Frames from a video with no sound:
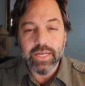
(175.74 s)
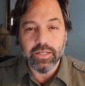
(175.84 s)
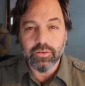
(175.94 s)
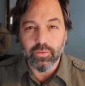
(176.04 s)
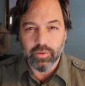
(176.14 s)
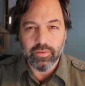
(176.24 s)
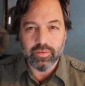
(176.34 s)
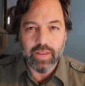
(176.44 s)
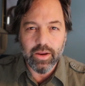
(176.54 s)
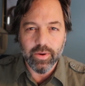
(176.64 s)
towards the
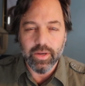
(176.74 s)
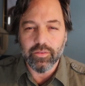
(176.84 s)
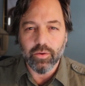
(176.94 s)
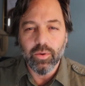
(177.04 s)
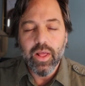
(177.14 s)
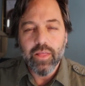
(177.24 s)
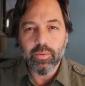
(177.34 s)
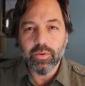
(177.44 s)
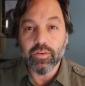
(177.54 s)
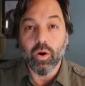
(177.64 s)
sacred. And so there
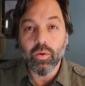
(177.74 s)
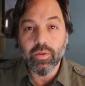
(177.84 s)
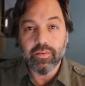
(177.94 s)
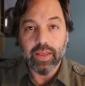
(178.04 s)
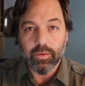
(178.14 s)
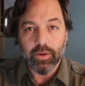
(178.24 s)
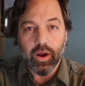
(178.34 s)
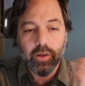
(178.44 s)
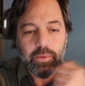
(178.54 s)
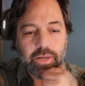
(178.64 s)
wasn't only sacred
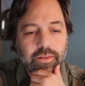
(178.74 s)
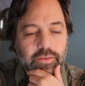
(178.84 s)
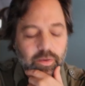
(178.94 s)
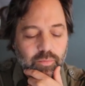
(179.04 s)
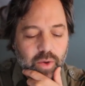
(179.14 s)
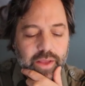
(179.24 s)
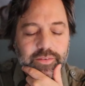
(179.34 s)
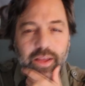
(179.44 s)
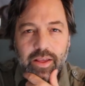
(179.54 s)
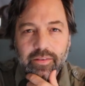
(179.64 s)
art, but in some
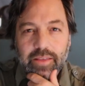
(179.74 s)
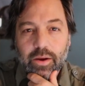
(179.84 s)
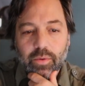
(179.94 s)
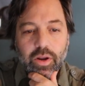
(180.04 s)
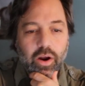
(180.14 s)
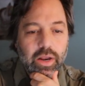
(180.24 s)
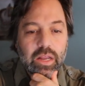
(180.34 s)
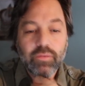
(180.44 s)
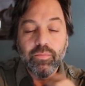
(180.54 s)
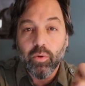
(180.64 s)
ways, sacred art
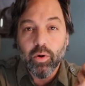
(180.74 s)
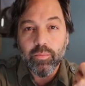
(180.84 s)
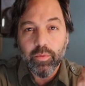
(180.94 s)
informed the